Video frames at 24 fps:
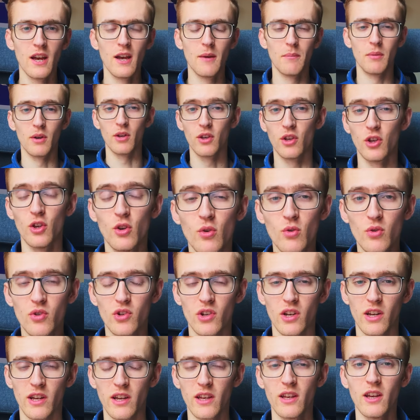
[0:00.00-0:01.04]
But
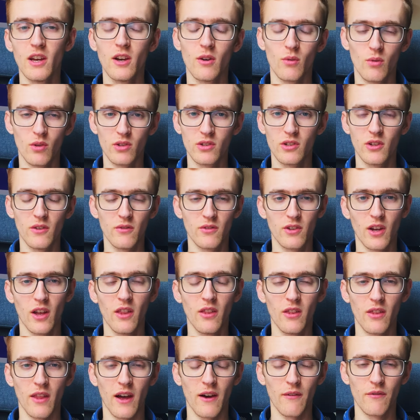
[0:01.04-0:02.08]
usually, once you've
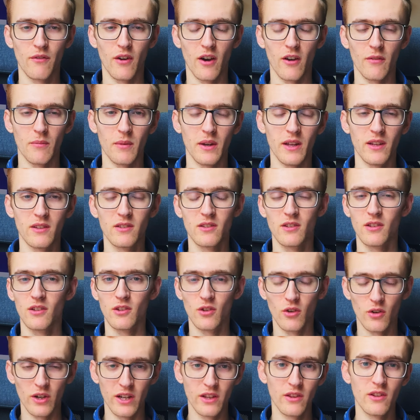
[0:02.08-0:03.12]
done that 5 minutes,
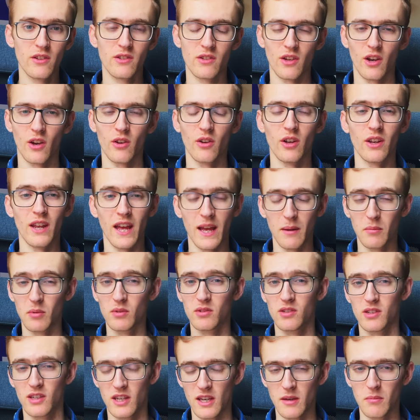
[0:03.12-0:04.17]
you're in the zone and able
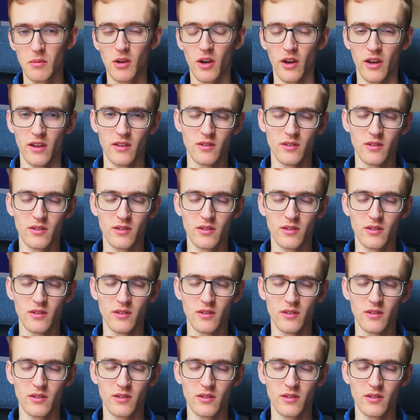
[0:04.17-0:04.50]
to keep going.